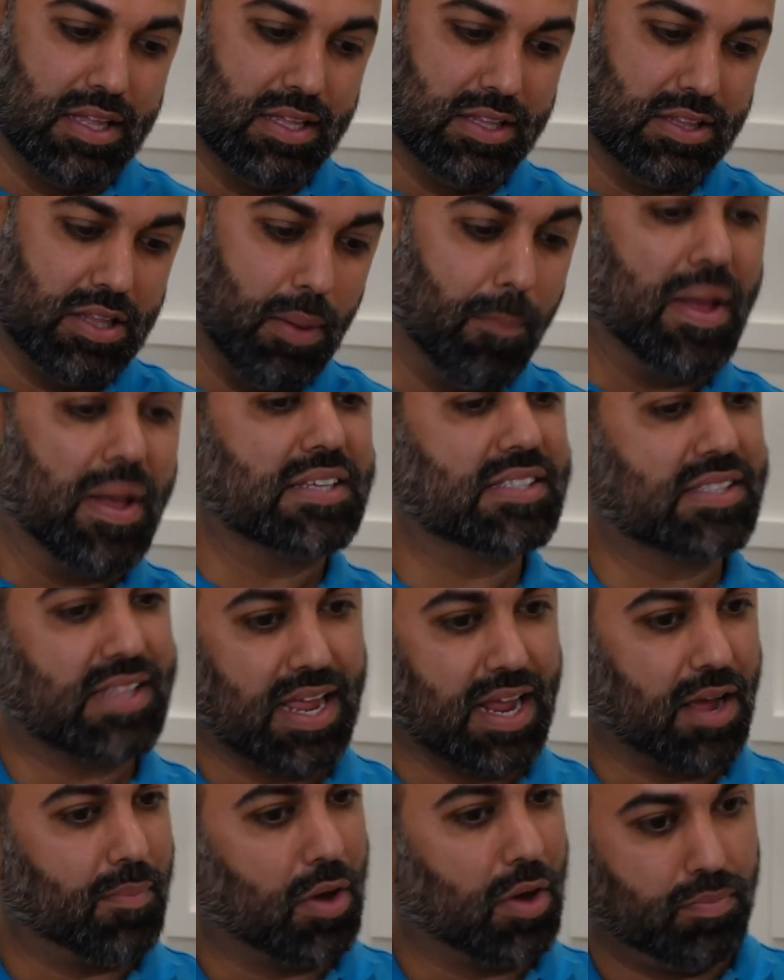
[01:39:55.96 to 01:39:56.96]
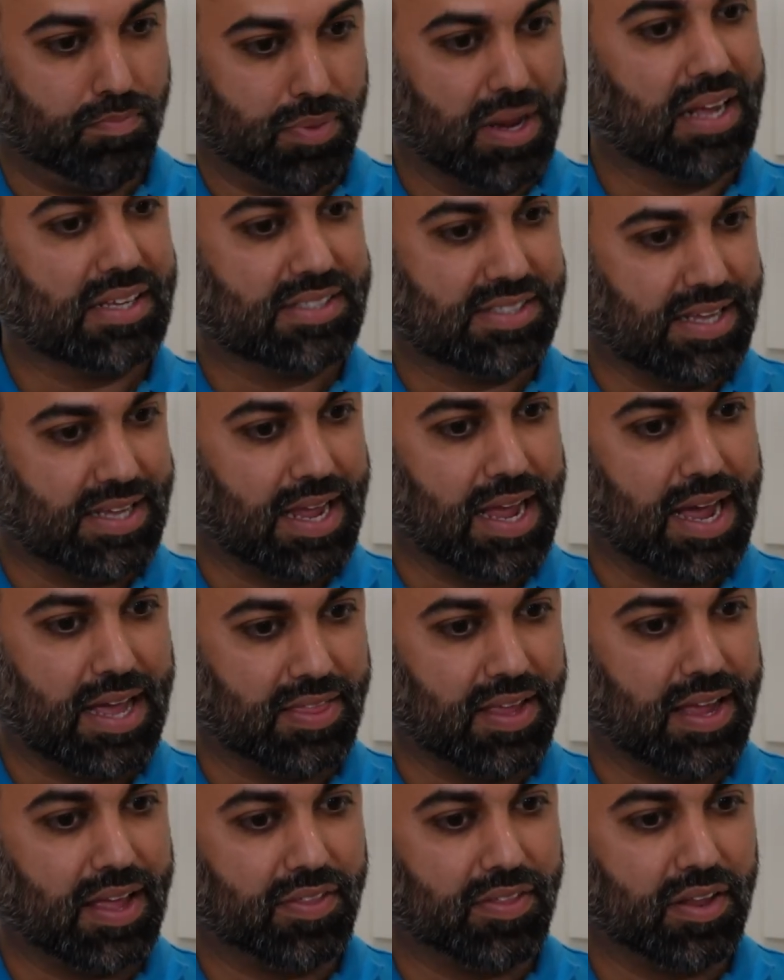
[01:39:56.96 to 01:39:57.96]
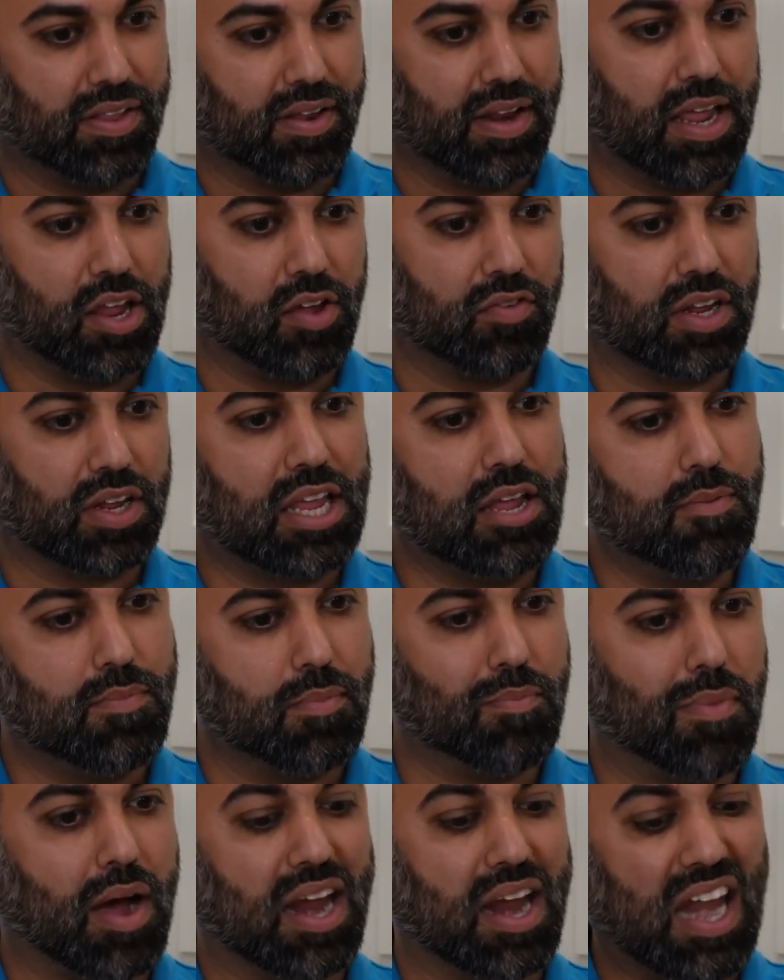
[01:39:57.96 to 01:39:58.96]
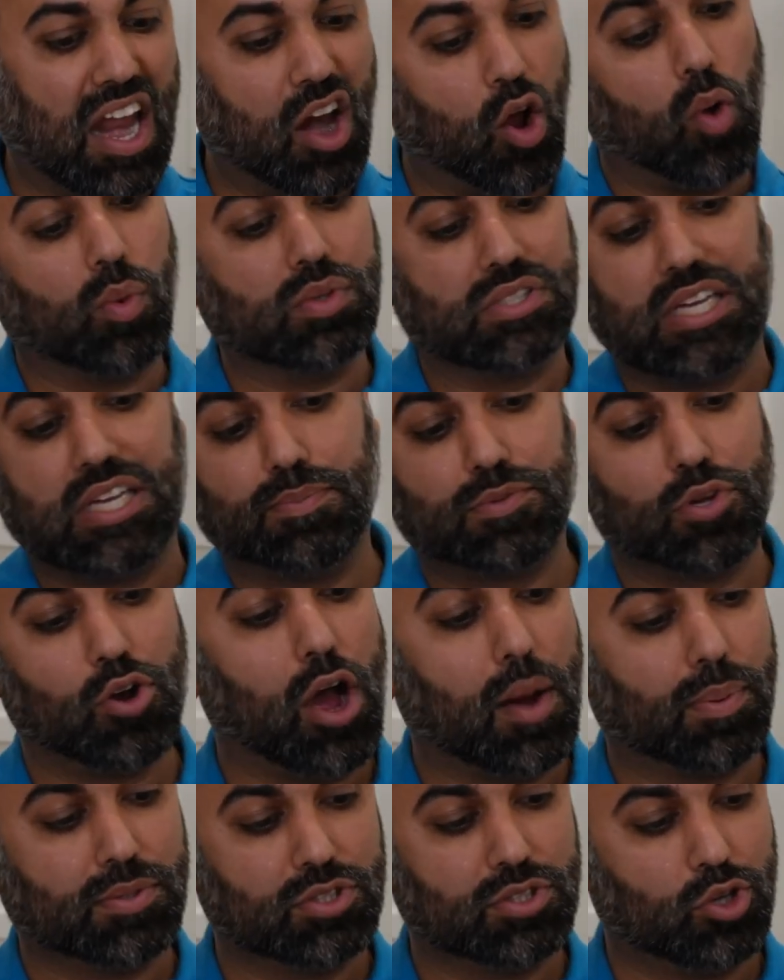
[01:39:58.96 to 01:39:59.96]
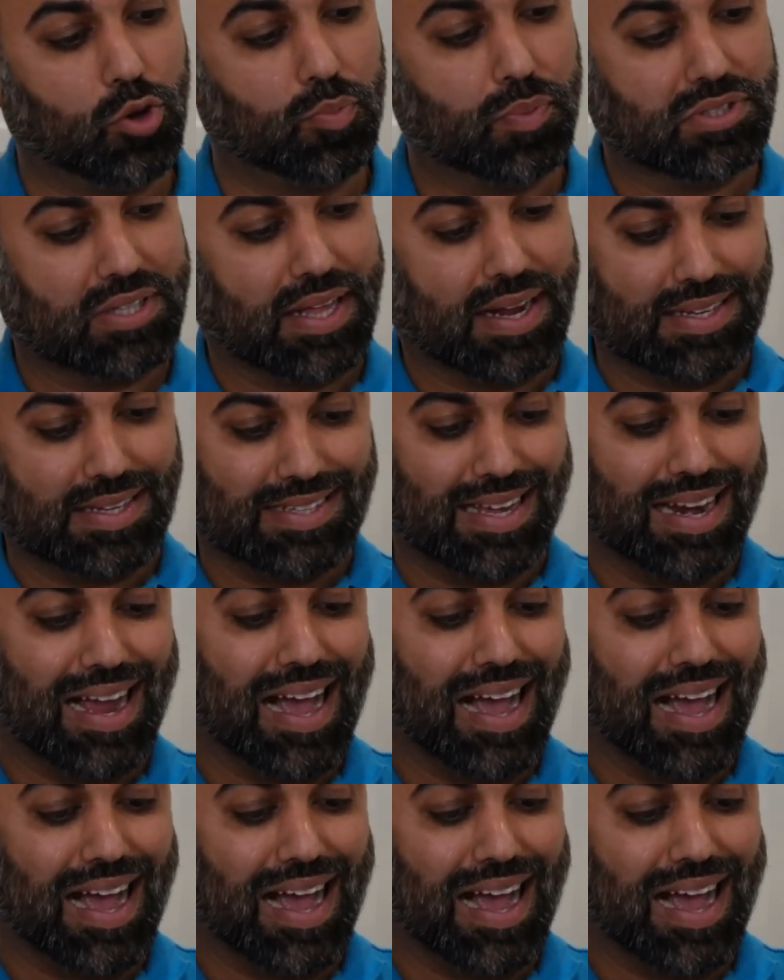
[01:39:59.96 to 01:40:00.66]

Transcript: the best thing about being a CA, I think at the end of the day, you have to keep in mind, it always keeps your options open. So like I said,